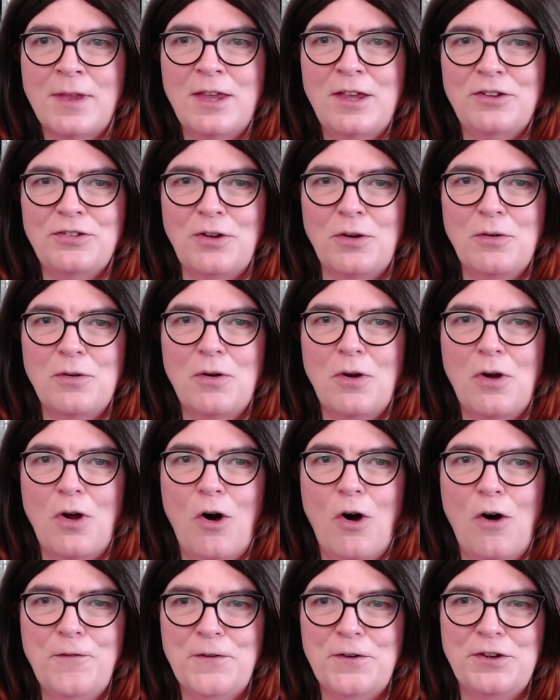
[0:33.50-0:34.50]
So
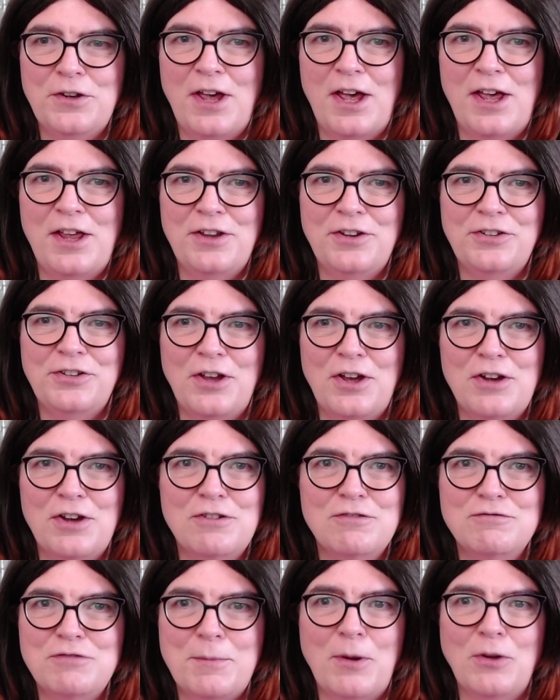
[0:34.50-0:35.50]
often as
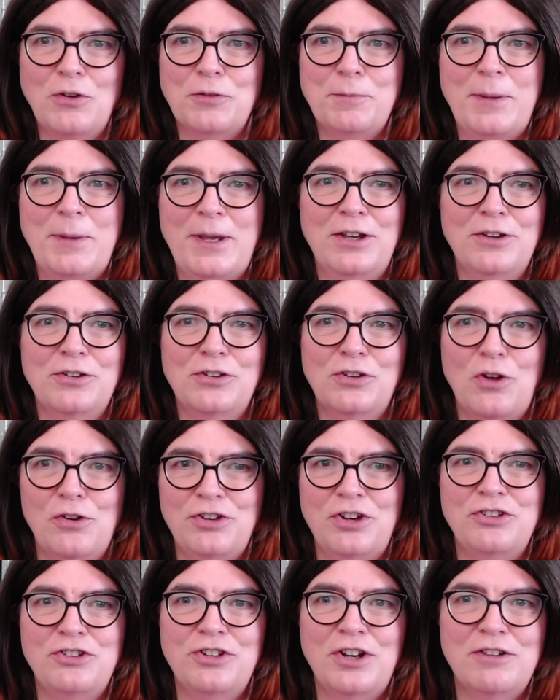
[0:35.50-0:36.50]
remote speakers,
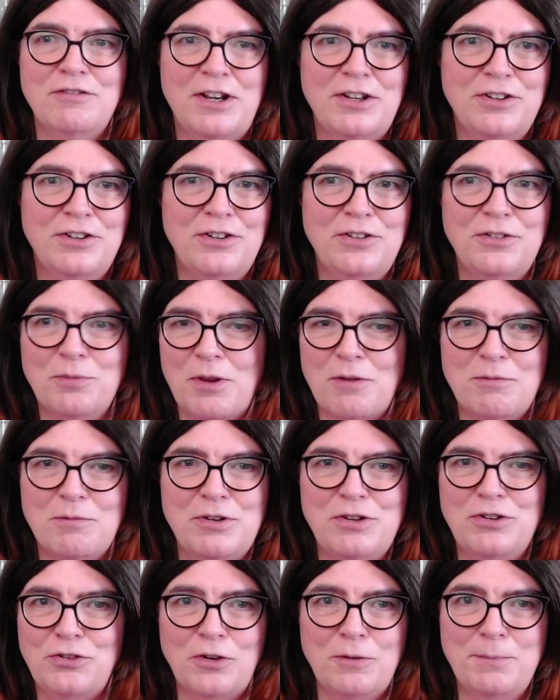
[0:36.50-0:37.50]
content generators, whether we're
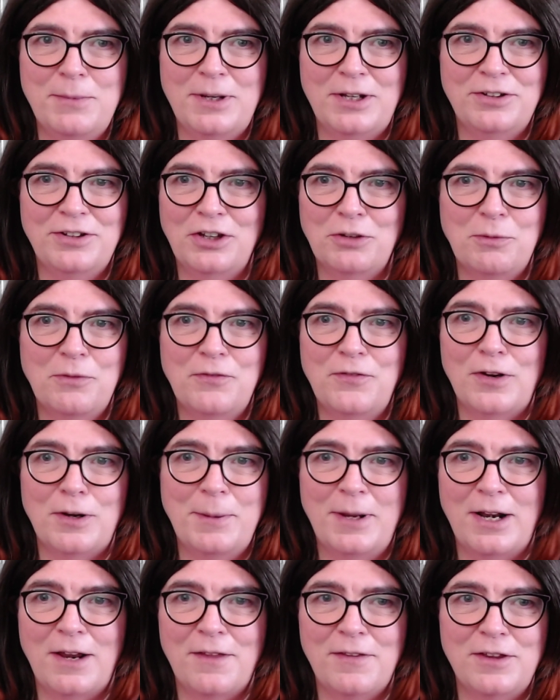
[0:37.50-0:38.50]
in Zoom meetings, we feel a
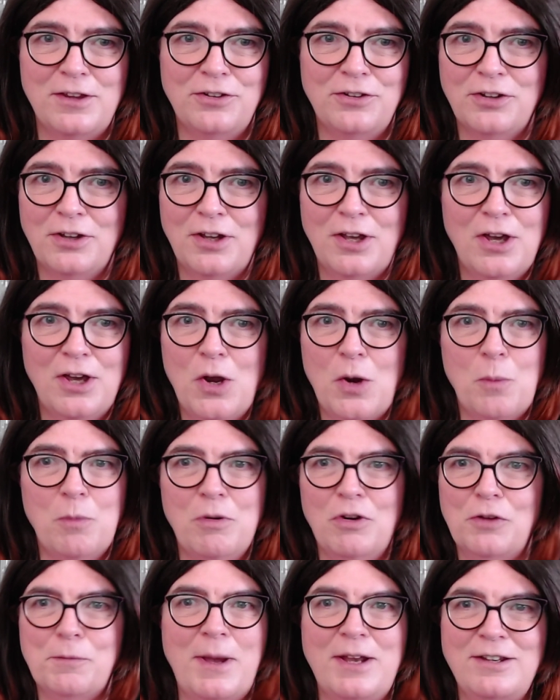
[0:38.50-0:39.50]
bit like this. We're
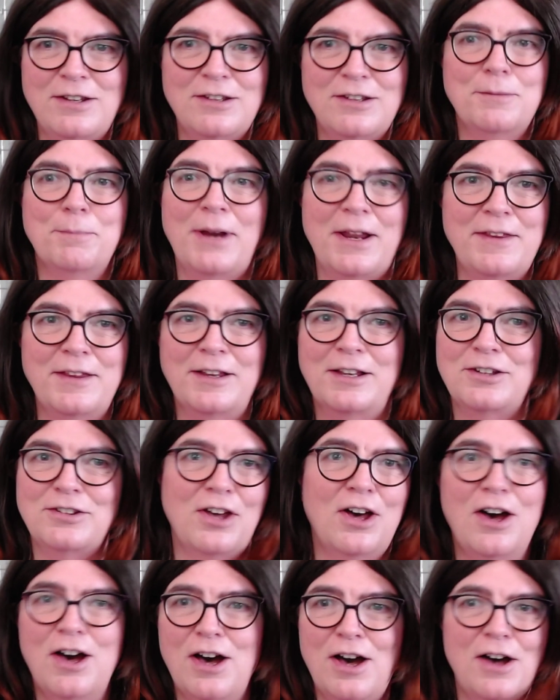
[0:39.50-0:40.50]
expected to play the
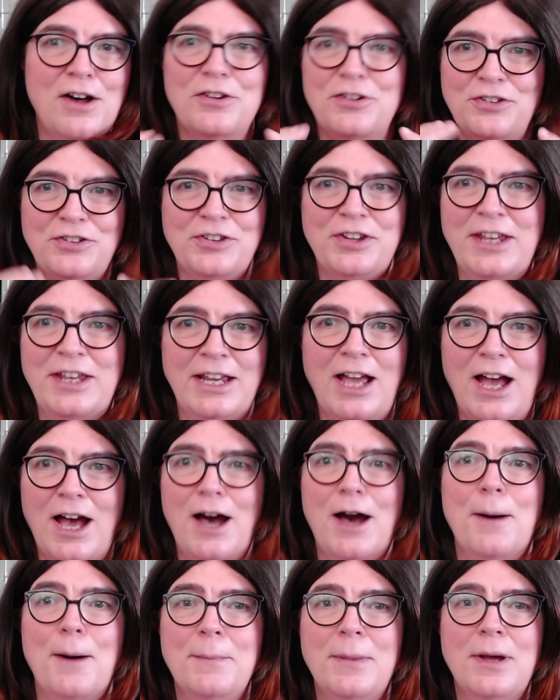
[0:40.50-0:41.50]
guitar, sing,
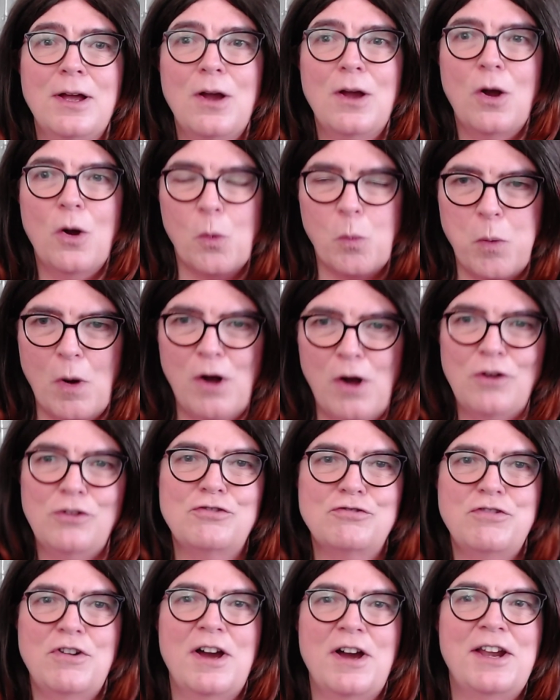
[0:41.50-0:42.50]
hum, whilst
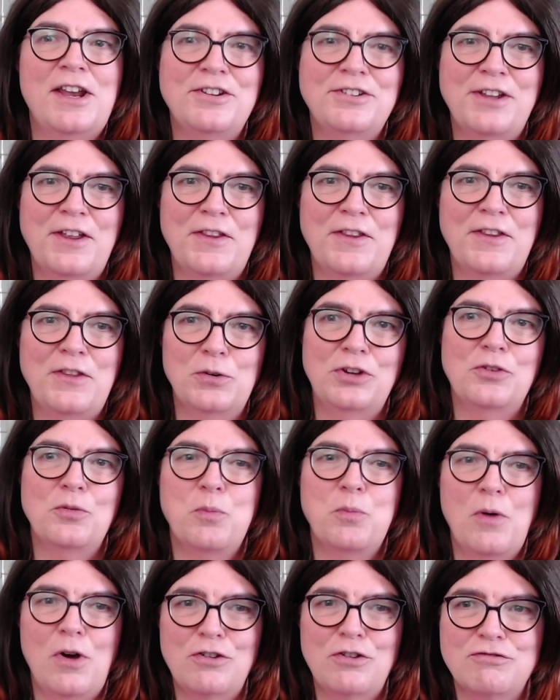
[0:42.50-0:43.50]
trying to entertain the audience,
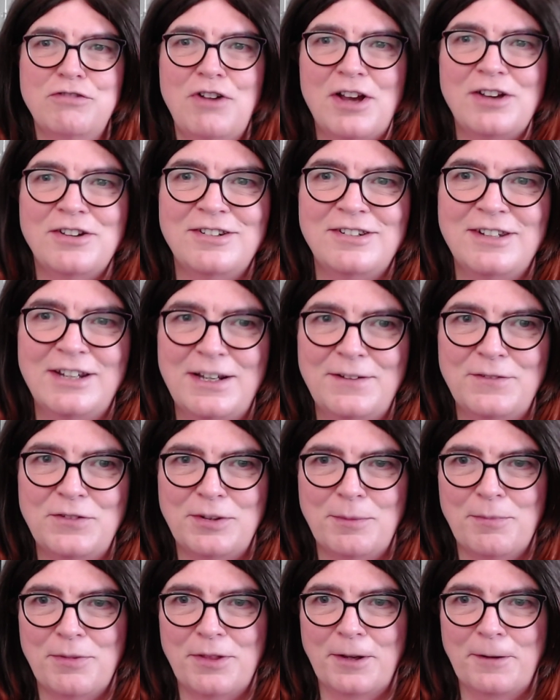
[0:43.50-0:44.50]
whilst trying to deliver
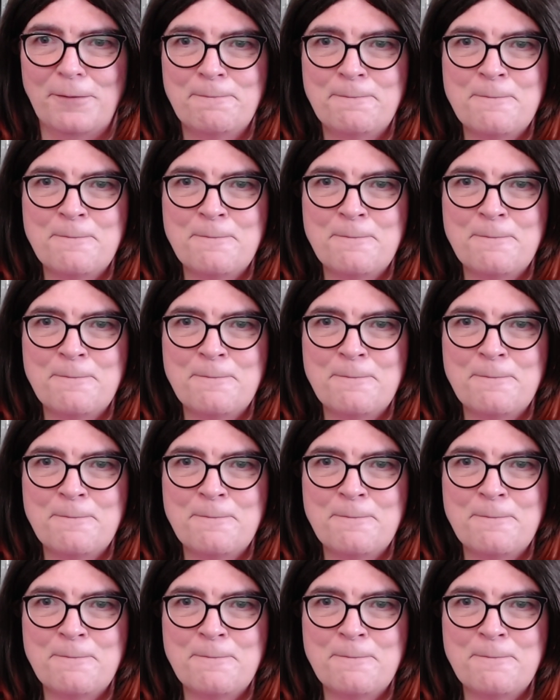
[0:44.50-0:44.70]
something.